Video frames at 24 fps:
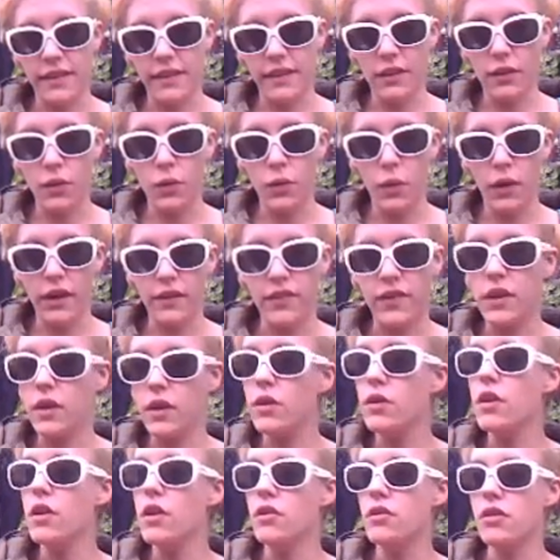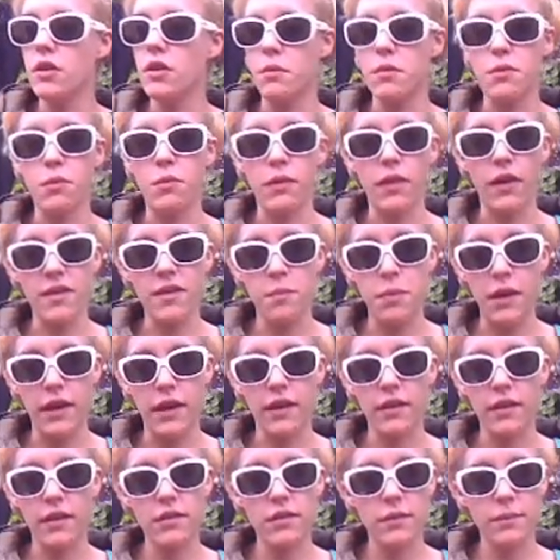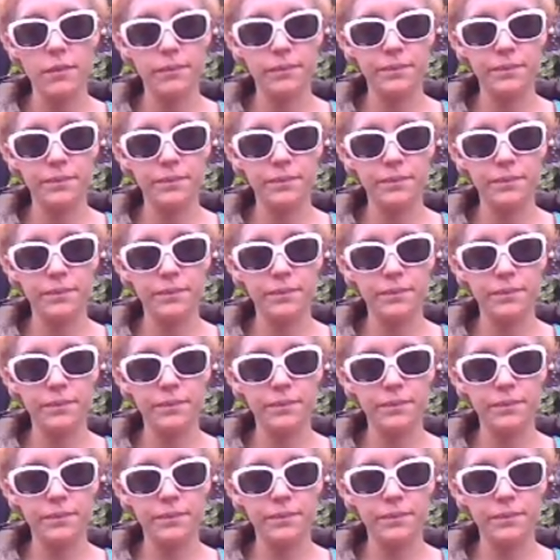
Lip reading: kill quite a few YouTubers with ice picks.